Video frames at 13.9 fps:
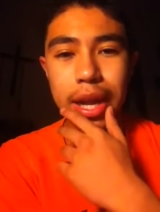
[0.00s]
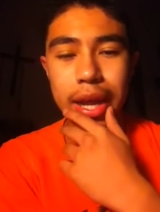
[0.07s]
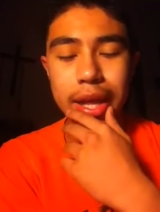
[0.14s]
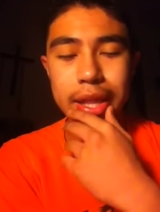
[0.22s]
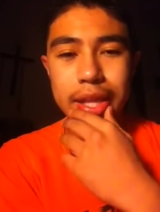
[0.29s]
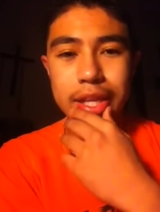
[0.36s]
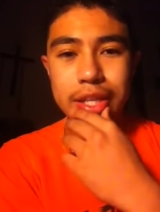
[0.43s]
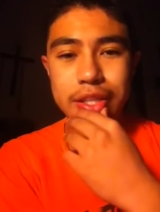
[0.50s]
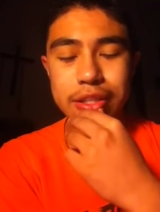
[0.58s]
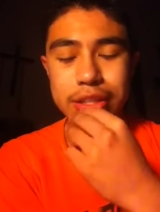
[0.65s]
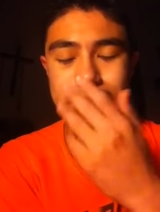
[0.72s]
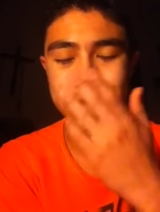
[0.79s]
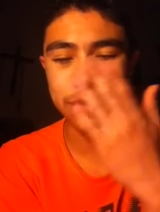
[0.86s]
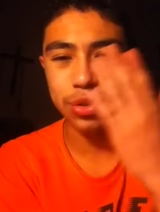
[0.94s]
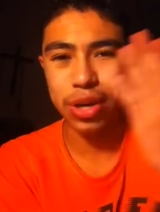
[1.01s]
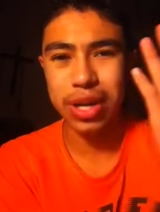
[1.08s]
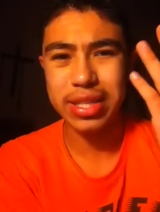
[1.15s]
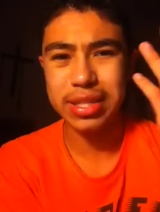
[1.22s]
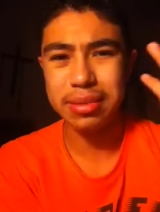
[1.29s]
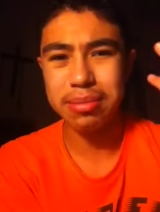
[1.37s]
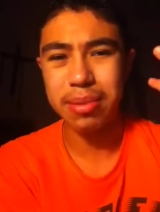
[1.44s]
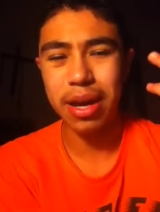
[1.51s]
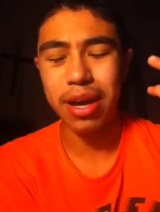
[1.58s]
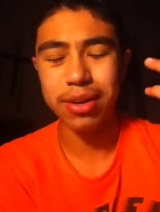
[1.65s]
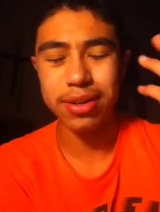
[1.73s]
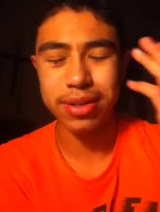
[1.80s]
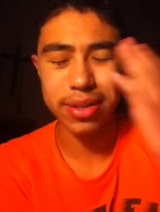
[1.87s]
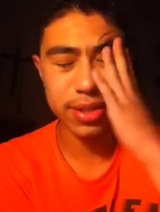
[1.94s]
and then just drags him
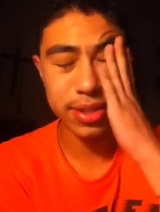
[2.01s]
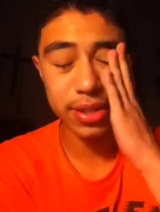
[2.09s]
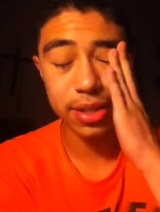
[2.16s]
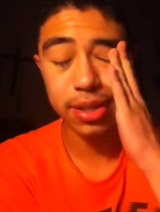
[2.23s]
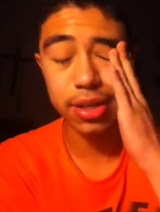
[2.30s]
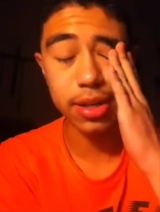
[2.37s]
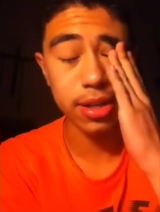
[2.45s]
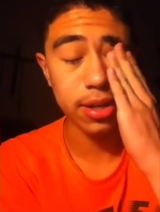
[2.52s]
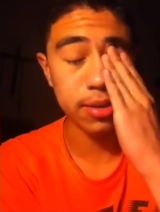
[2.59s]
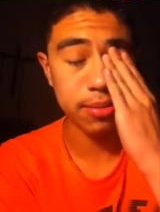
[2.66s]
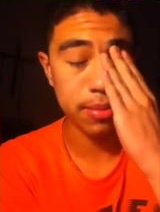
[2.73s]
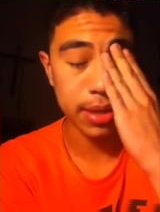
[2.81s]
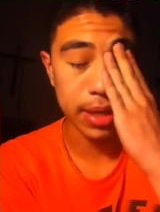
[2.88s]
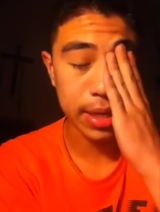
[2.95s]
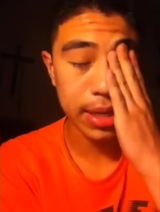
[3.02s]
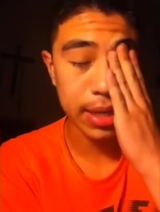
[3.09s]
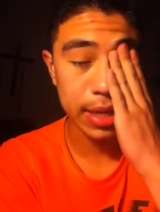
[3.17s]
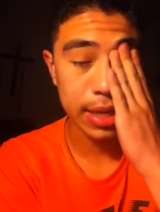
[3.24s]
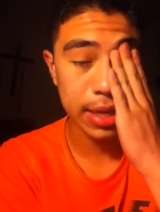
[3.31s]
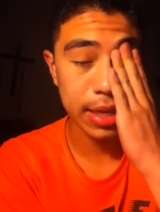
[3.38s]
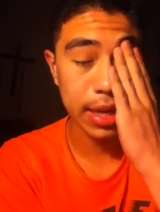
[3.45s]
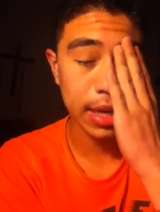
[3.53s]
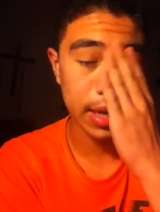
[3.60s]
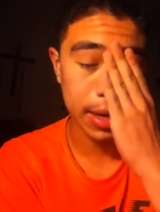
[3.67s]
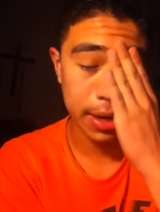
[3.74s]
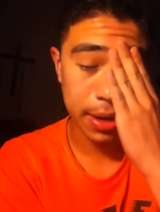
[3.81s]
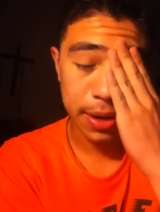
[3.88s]
out. Oh my god.